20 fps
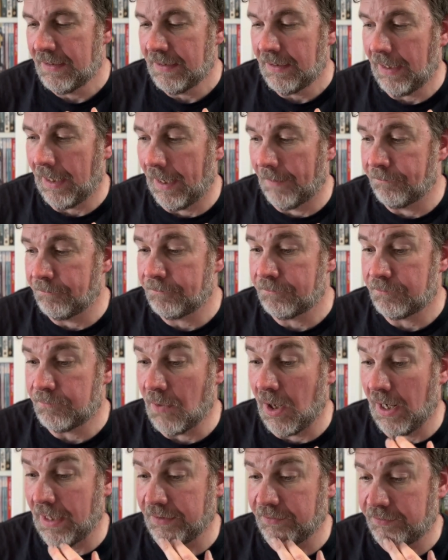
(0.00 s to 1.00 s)
Um,
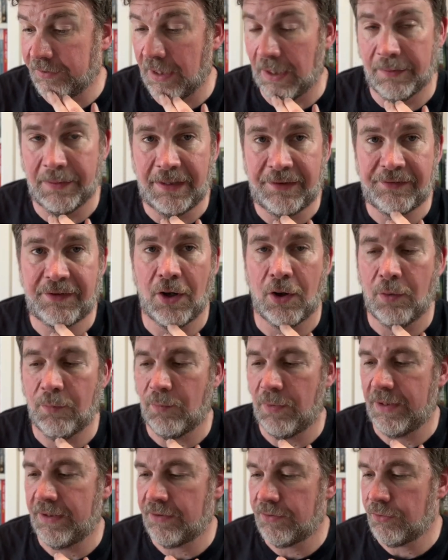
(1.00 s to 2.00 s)
right, so let's get on
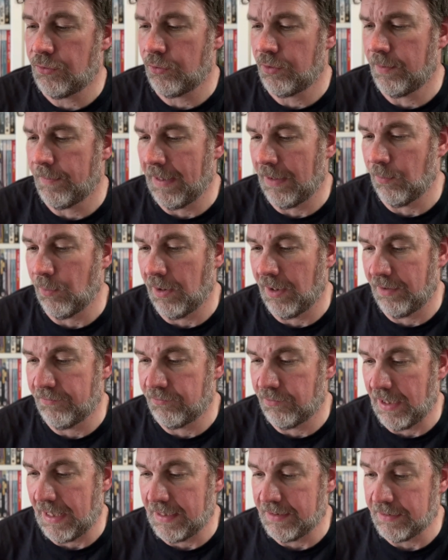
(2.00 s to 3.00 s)
with talking about what I've
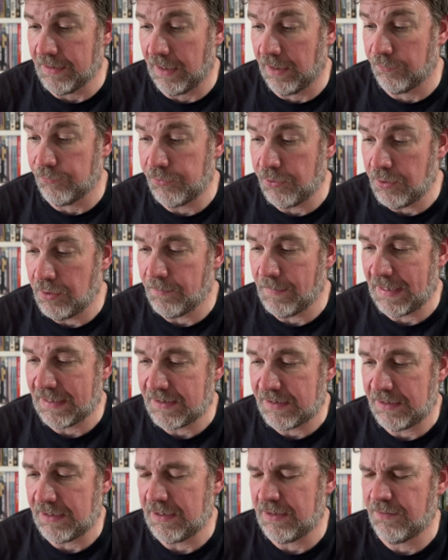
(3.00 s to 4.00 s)
read. I'll do the
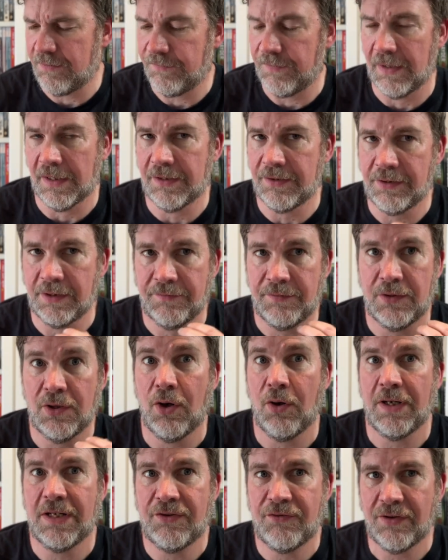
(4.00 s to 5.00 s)
magazines first. So if you're
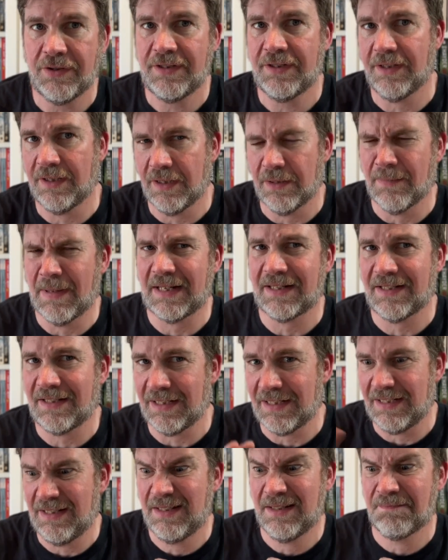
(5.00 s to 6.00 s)
not interested in the
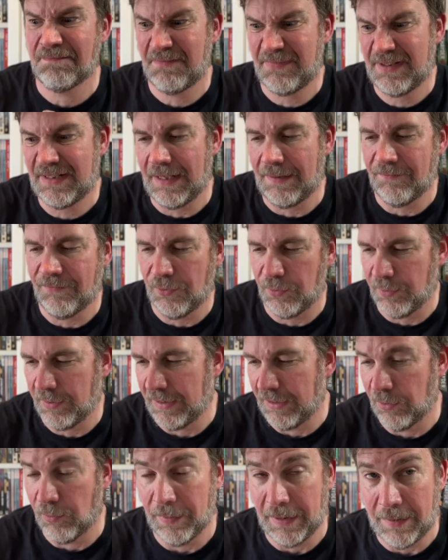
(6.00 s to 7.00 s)
magazines, skip forward a
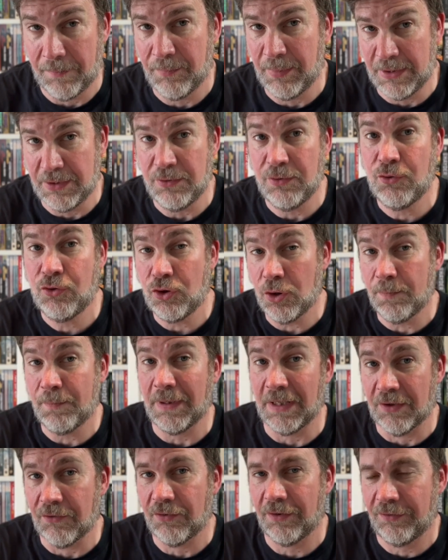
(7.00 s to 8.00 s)
little bit, but you should
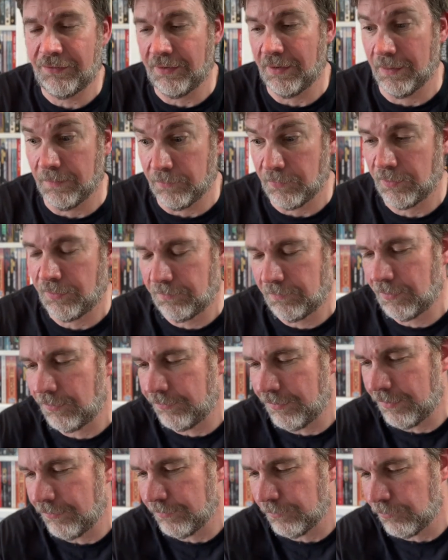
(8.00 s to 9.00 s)
be interested in them because
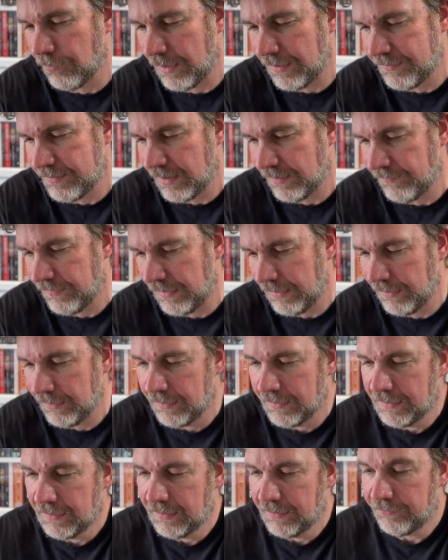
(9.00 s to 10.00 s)
there's some great stuff here.
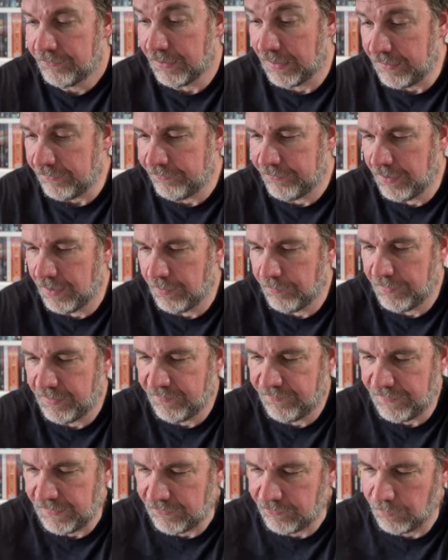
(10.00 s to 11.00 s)
So let's start with the
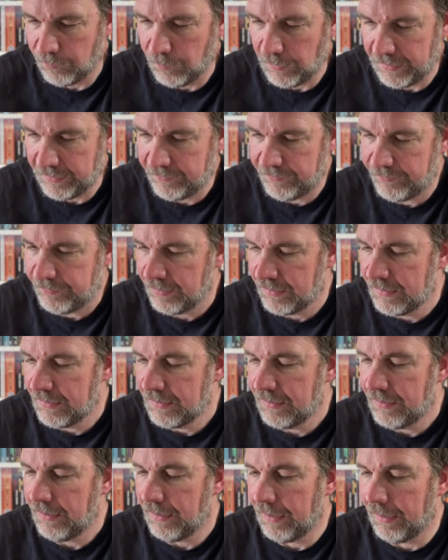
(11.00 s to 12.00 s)
fiction ones.
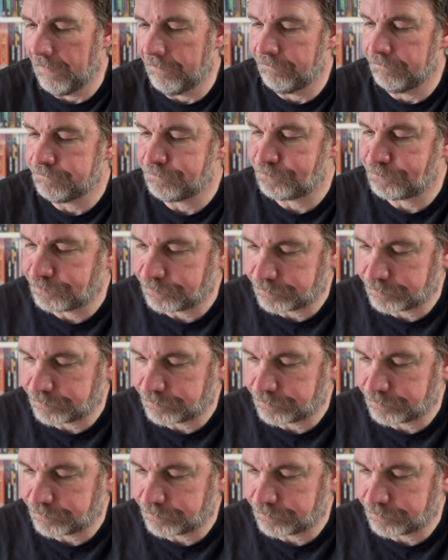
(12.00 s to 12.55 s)
Um,